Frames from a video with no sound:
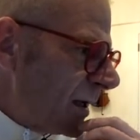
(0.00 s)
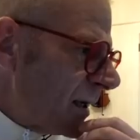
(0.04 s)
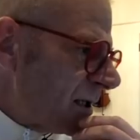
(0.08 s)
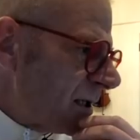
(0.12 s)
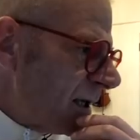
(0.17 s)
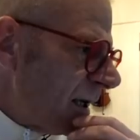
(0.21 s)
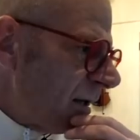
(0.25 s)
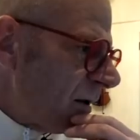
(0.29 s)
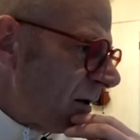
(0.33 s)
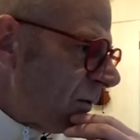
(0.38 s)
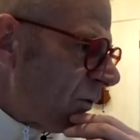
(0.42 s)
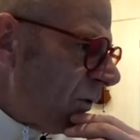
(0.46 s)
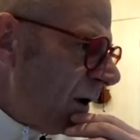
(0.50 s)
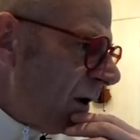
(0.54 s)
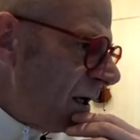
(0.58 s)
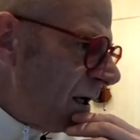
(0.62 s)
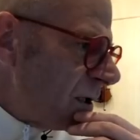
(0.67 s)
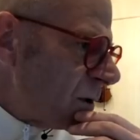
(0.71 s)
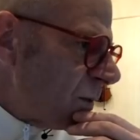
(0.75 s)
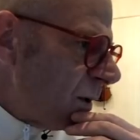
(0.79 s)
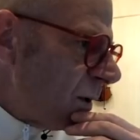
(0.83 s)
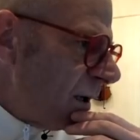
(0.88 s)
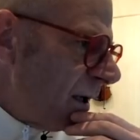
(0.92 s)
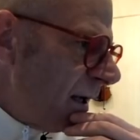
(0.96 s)
extend the
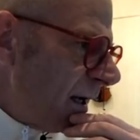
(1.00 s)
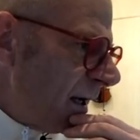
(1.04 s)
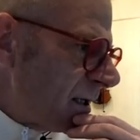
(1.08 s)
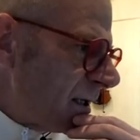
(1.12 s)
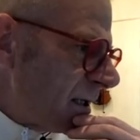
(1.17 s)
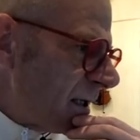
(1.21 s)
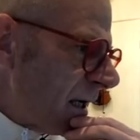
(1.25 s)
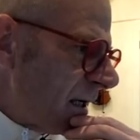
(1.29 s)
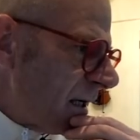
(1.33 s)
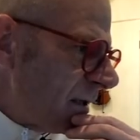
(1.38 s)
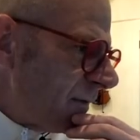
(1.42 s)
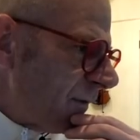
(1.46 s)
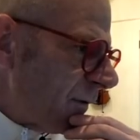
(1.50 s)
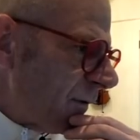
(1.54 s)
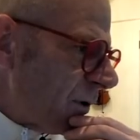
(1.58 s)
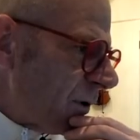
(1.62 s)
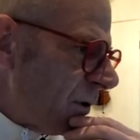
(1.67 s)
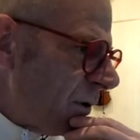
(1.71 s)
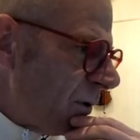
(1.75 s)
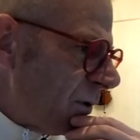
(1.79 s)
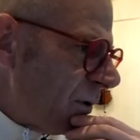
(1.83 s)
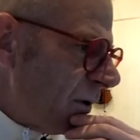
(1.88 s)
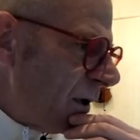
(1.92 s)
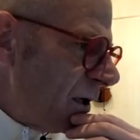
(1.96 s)
range, will it extend for the
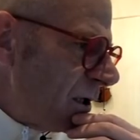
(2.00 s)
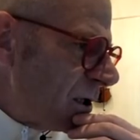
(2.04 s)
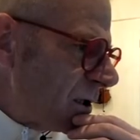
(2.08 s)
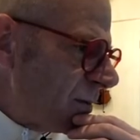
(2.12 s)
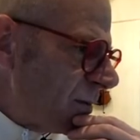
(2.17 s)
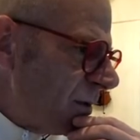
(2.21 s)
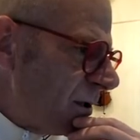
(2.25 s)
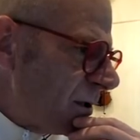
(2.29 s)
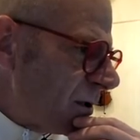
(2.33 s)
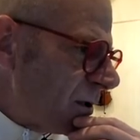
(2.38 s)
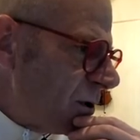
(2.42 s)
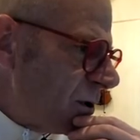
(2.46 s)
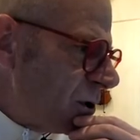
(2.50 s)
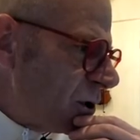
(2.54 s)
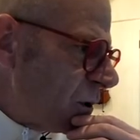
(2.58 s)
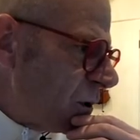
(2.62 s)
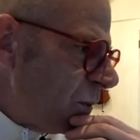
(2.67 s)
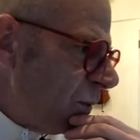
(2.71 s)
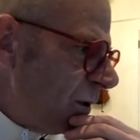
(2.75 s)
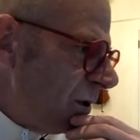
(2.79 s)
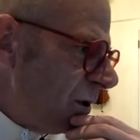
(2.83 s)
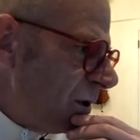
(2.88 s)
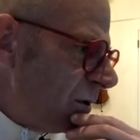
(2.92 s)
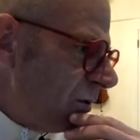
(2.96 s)
whole instrument or
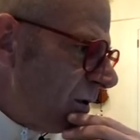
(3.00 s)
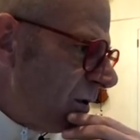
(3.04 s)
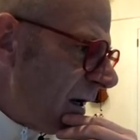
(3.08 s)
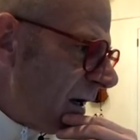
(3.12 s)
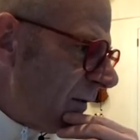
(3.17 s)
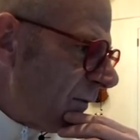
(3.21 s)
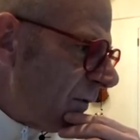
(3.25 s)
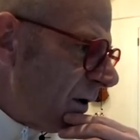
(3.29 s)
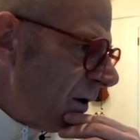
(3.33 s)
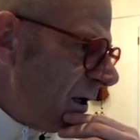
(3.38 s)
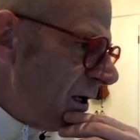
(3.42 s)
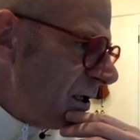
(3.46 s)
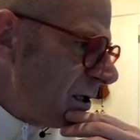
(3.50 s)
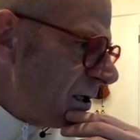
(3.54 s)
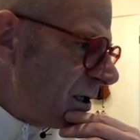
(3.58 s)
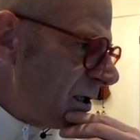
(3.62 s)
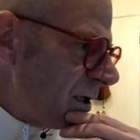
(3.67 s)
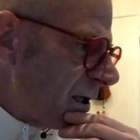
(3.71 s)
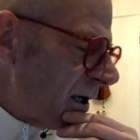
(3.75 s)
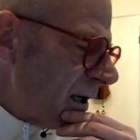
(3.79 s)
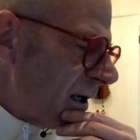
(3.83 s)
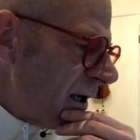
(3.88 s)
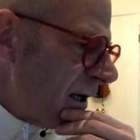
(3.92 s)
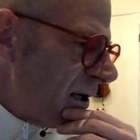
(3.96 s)
should we do that for each
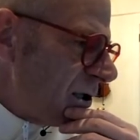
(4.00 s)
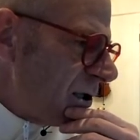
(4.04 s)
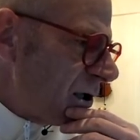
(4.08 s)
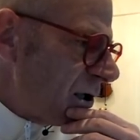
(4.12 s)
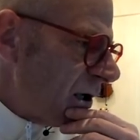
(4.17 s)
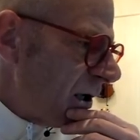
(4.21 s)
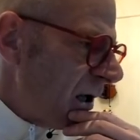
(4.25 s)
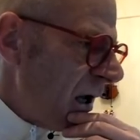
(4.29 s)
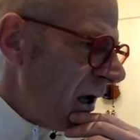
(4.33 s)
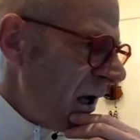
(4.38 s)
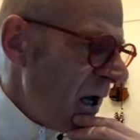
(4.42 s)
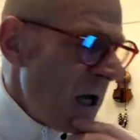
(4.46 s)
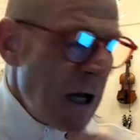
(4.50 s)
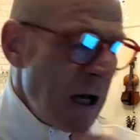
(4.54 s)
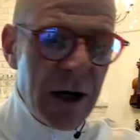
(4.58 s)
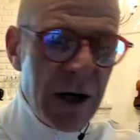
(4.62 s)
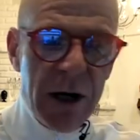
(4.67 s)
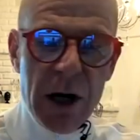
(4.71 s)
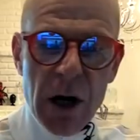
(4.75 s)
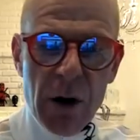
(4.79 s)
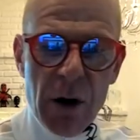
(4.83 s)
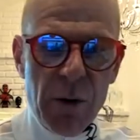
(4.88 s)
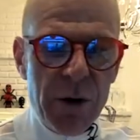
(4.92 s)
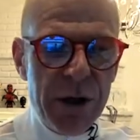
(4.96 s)
articulation?
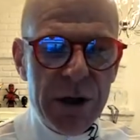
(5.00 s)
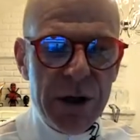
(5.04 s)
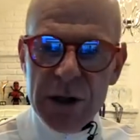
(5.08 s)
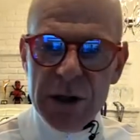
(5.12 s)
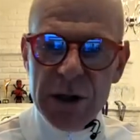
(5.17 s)
No, you